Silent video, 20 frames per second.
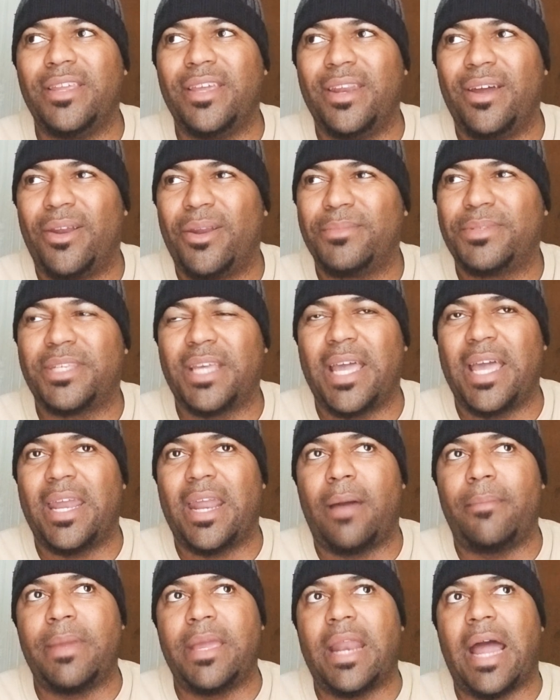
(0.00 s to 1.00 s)
You know what I'm saying?
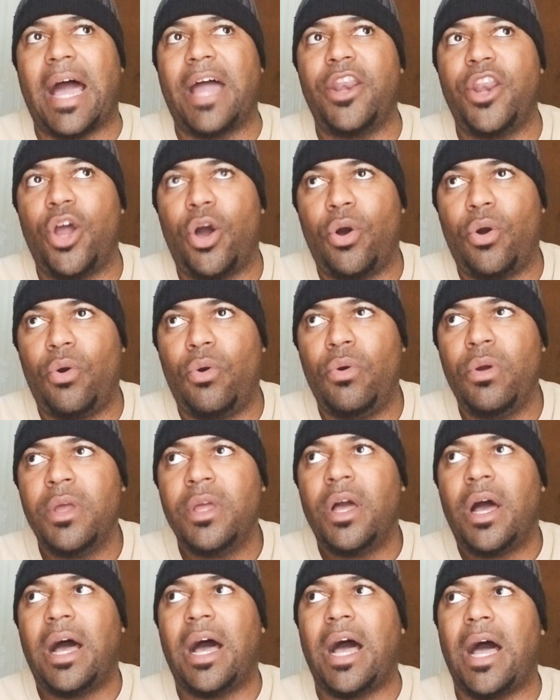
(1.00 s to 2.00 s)
I mean, I know
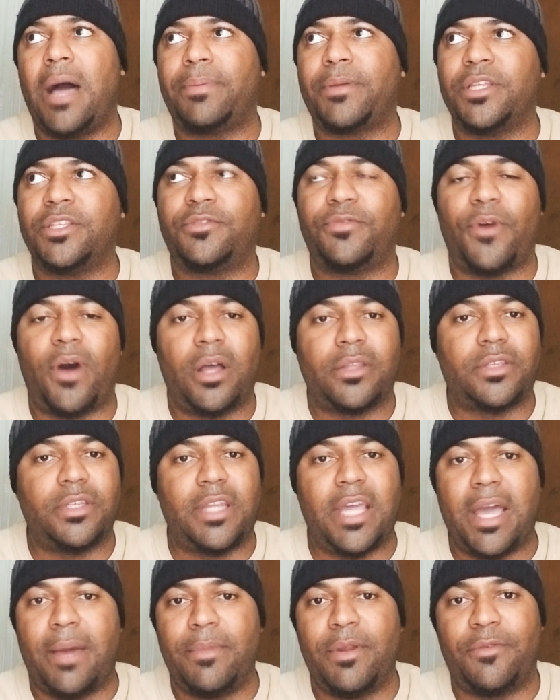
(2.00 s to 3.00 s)
Hopkins fought to
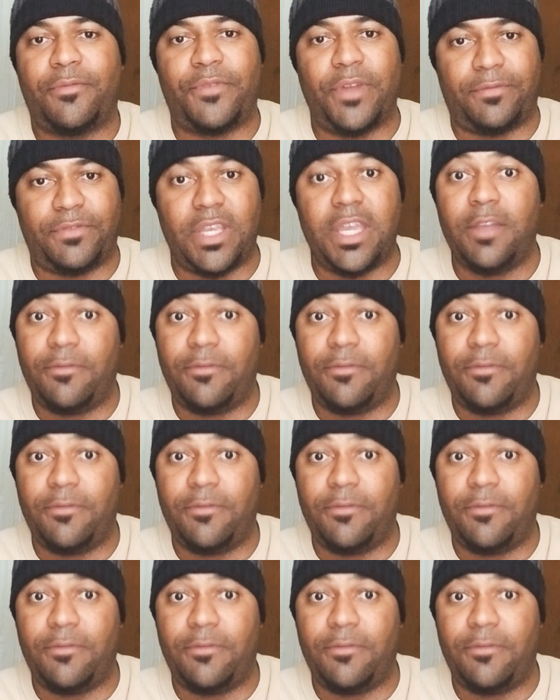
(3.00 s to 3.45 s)
damn near 50.